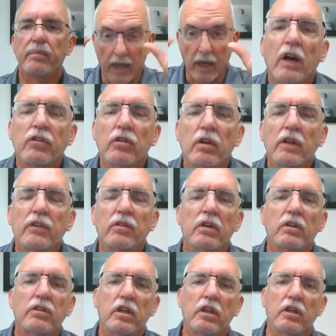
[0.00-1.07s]
All right. So let's
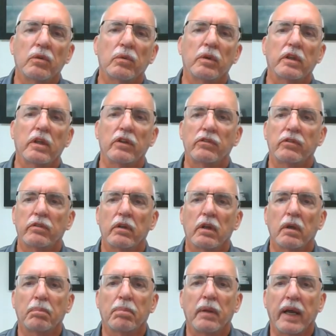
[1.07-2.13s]
continue with this
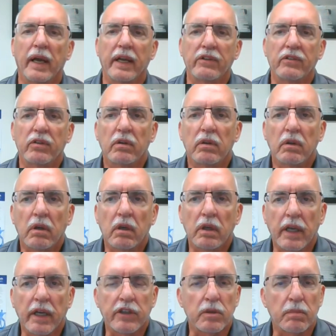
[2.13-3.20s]
appliance
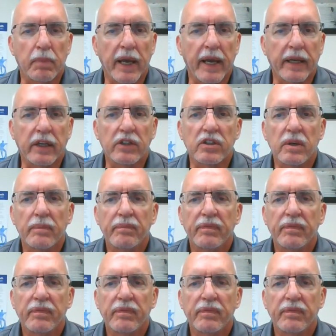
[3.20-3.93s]
connection package.